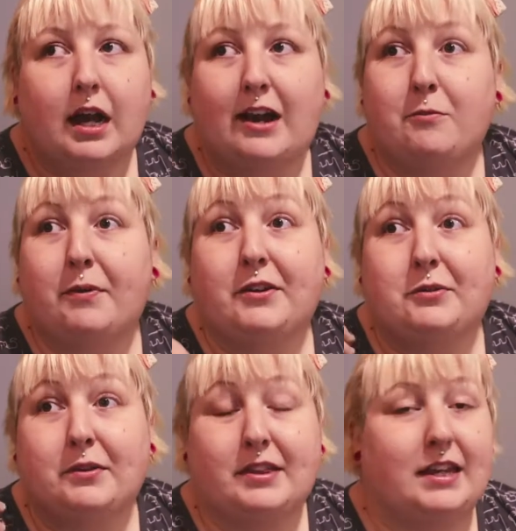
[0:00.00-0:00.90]
outbreaks
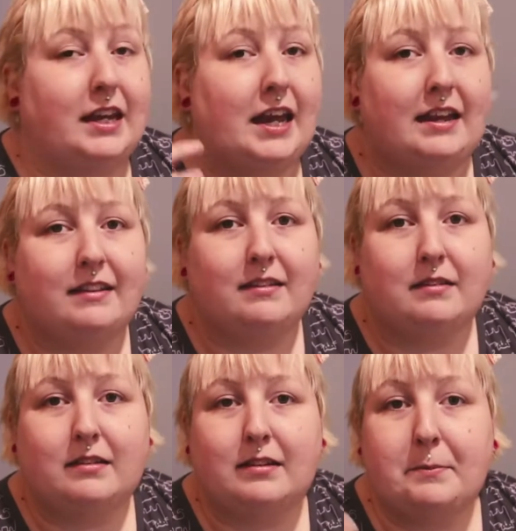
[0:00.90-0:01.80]
are a thing, and
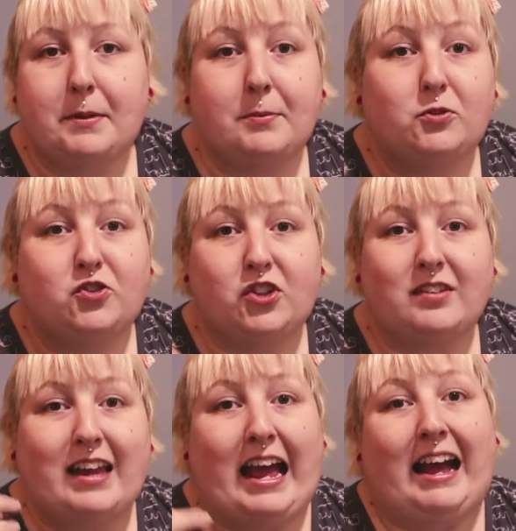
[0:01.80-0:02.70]
some people
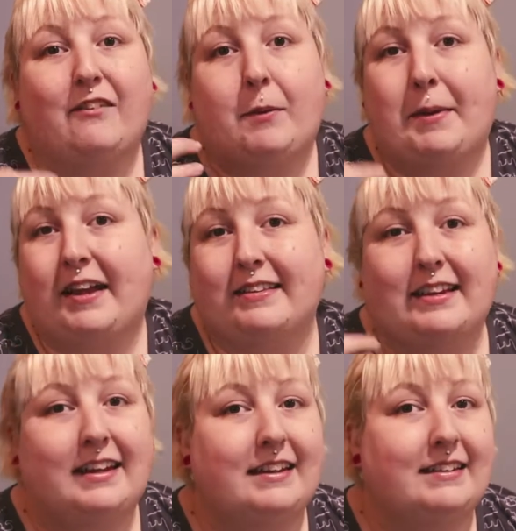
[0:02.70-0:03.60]
just have bad
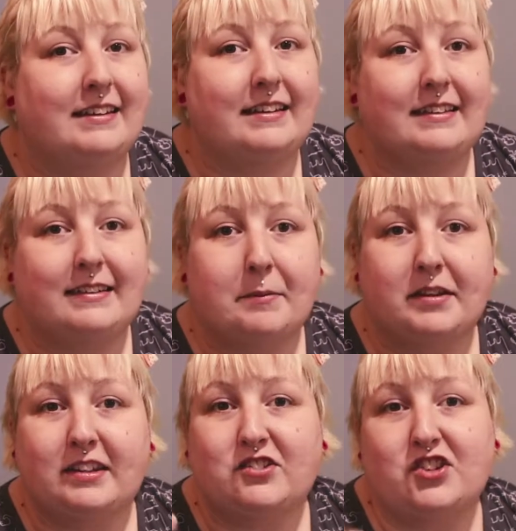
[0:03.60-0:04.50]
skin. It's
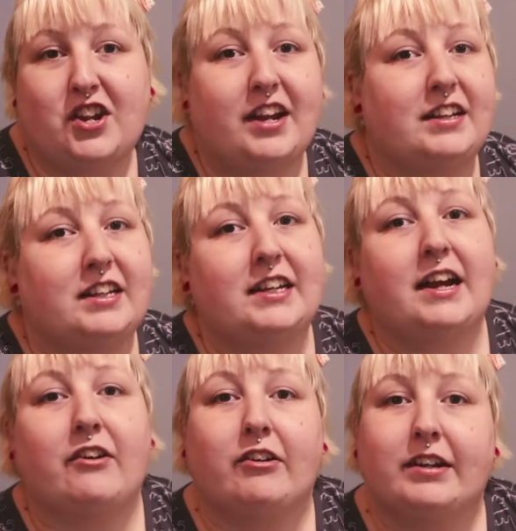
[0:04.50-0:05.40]
something that's genetically
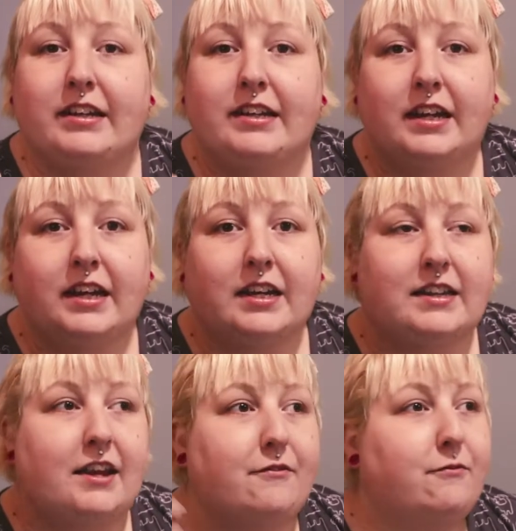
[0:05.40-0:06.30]
inherited.
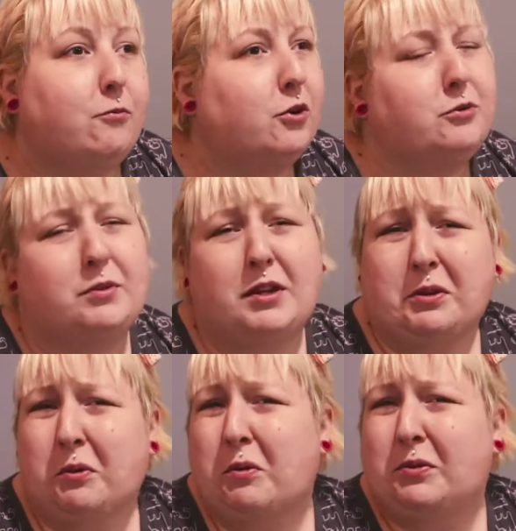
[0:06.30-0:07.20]
They've worked with it
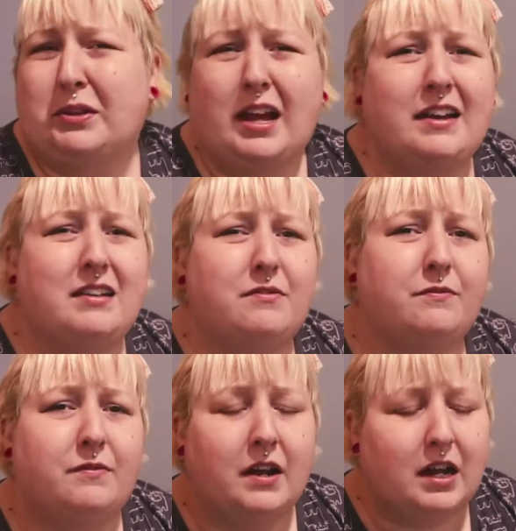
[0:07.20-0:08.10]
their whole
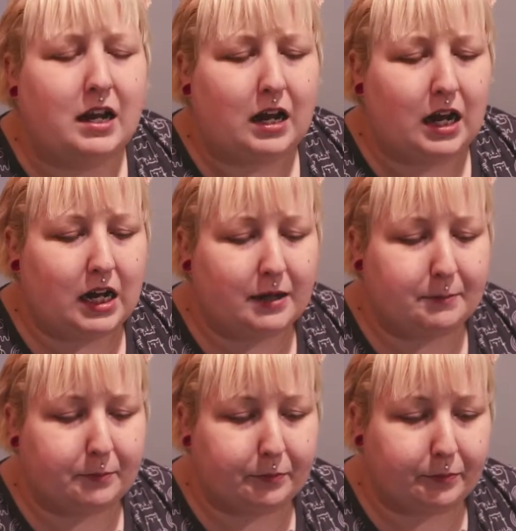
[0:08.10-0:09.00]
life.
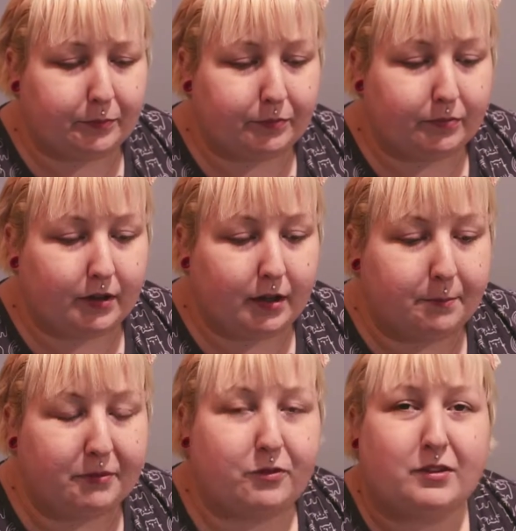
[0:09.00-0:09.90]

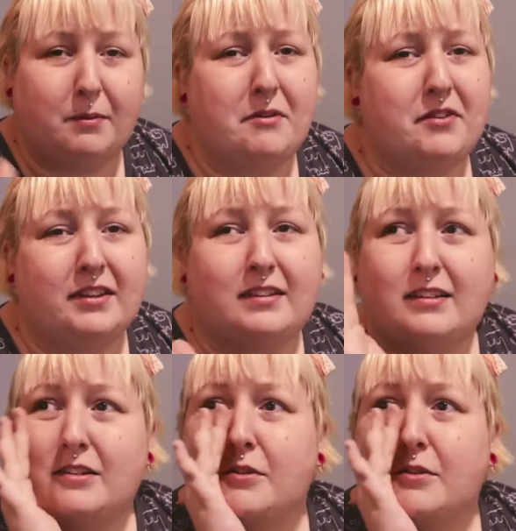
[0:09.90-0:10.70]
But for some of us,